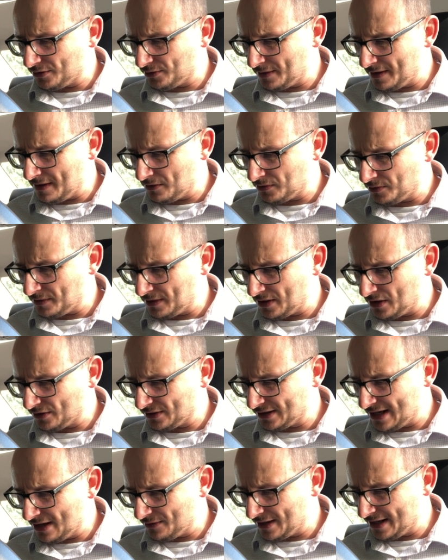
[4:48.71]
else we got
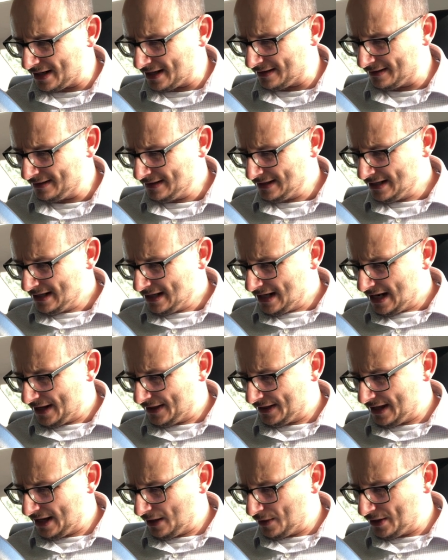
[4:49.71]
down here? I
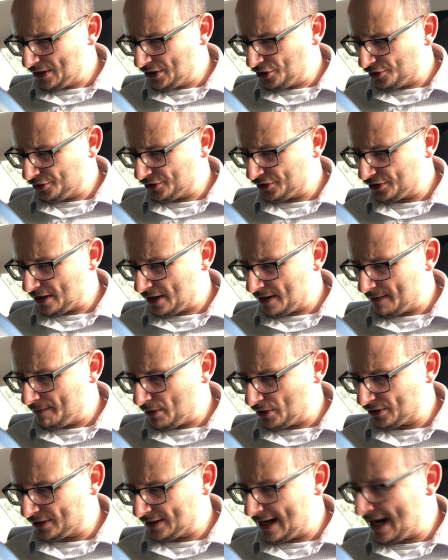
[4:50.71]
think we just
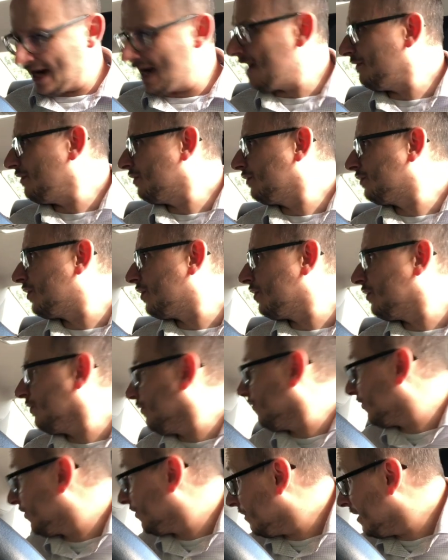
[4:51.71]
bossed the aerial duels.